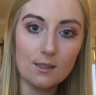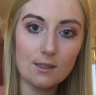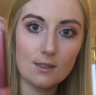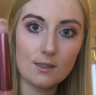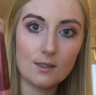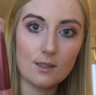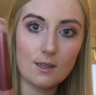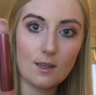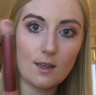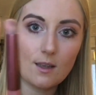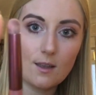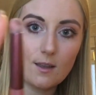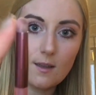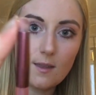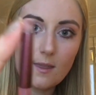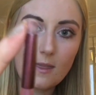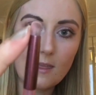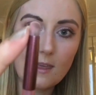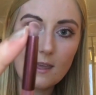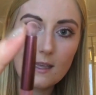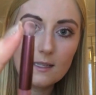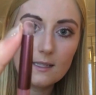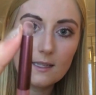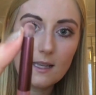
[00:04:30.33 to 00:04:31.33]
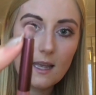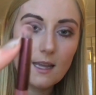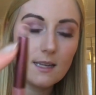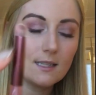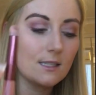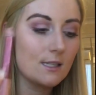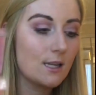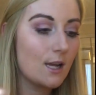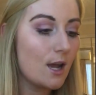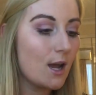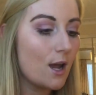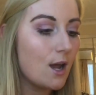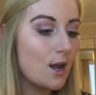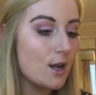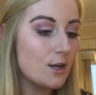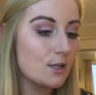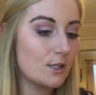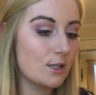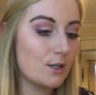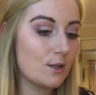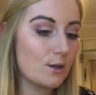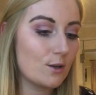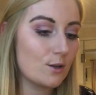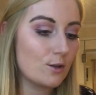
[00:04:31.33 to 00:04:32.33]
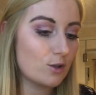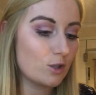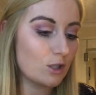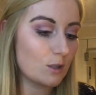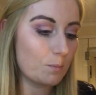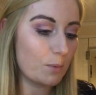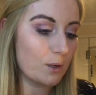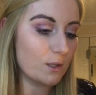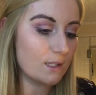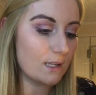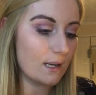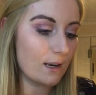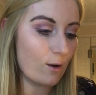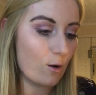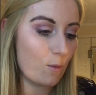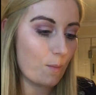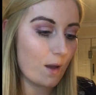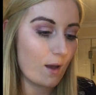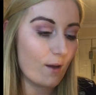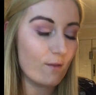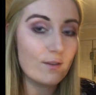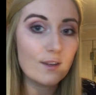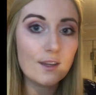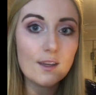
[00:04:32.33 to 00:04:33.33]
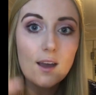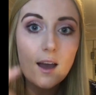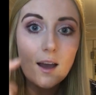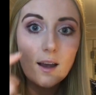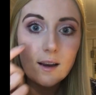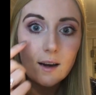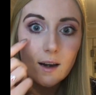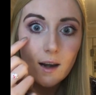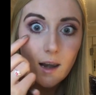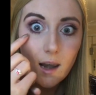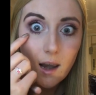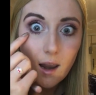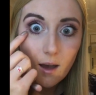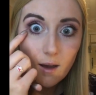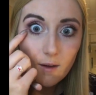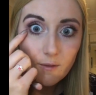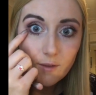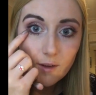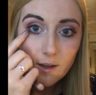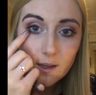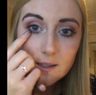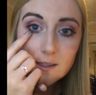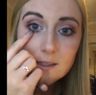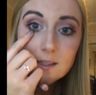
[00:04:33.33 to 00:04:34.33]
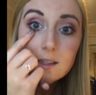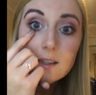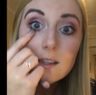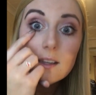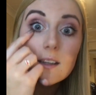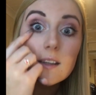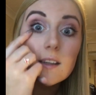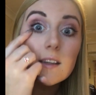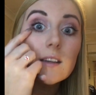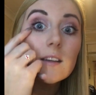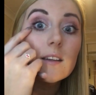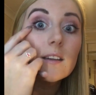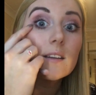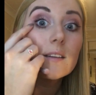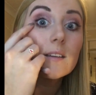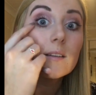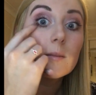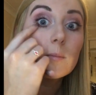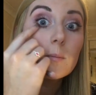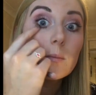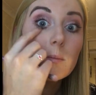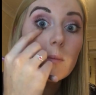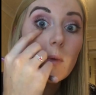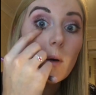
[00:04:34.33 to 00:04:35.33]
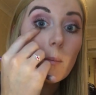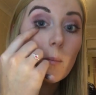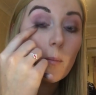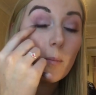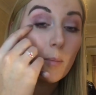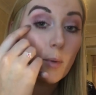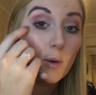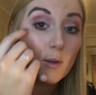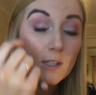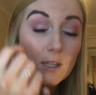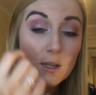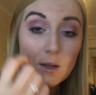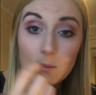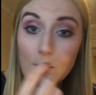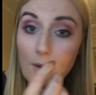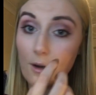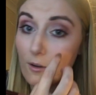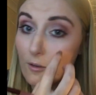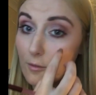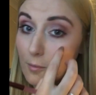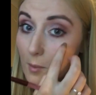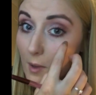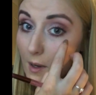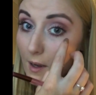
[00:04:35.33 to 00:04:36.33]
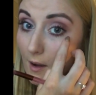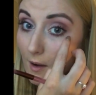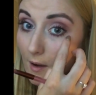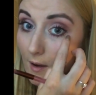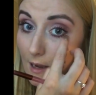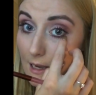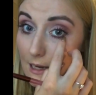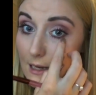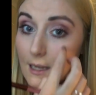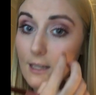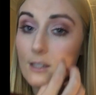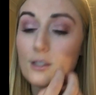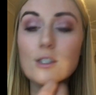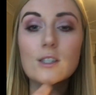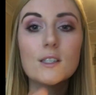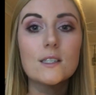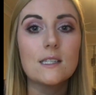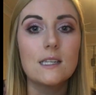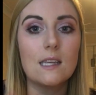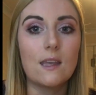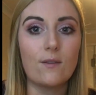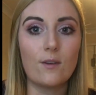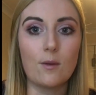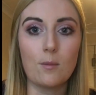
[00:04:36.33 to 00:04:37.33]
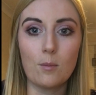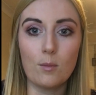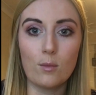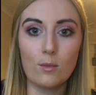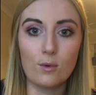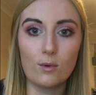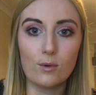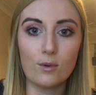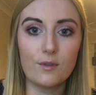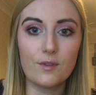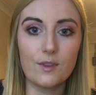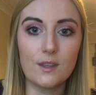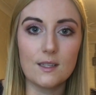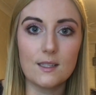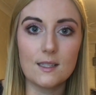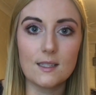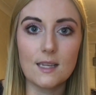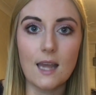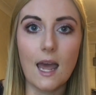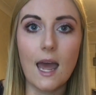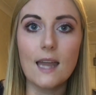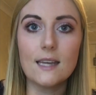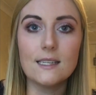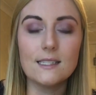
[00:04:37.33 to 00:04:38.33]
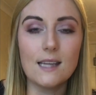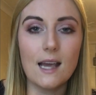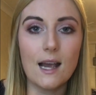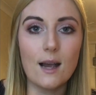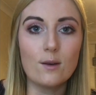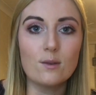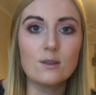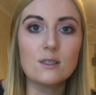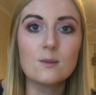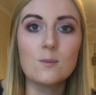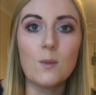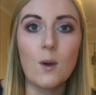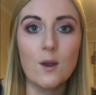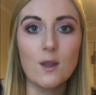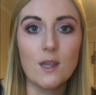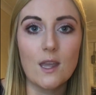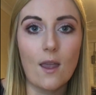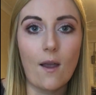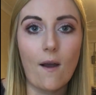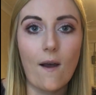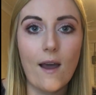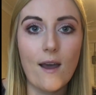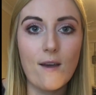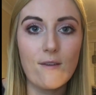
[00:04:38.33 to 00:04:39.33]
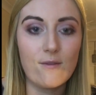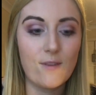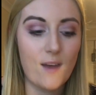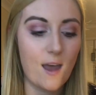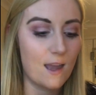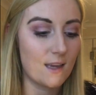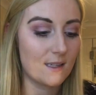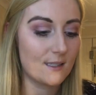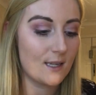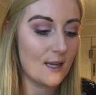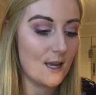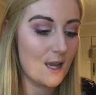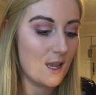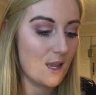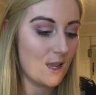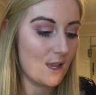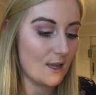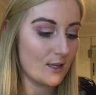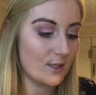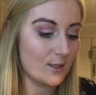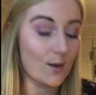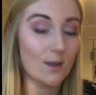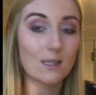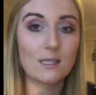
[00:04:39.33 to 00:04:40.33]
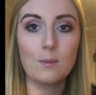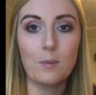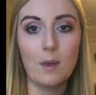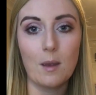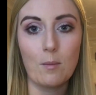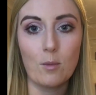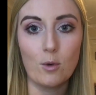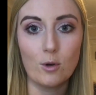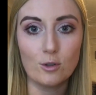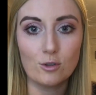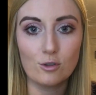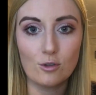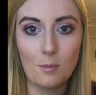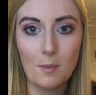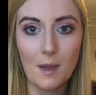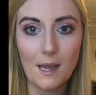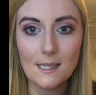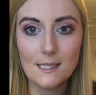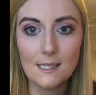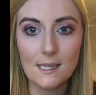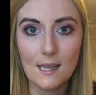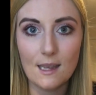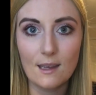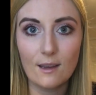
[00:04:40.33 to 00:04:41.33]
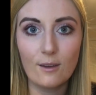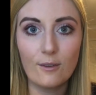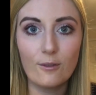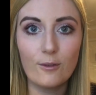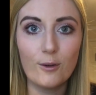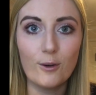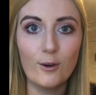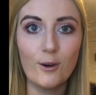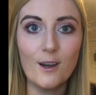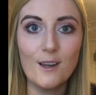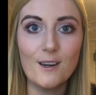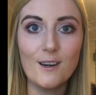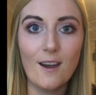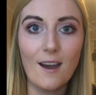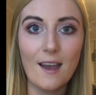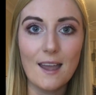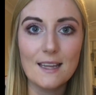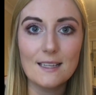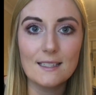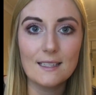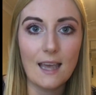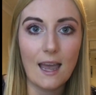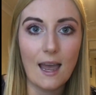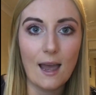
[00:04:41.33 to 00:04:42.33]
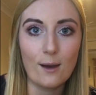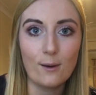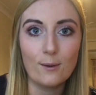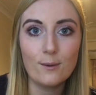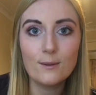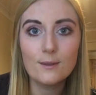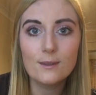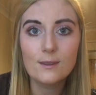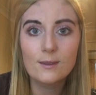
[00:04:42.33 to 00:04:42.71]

so this end, to just put a little bit of Young Love under the bottom of my eyelid, just to give it more of the standout smoky eye effect, so it's a bit more dramatic for a night out.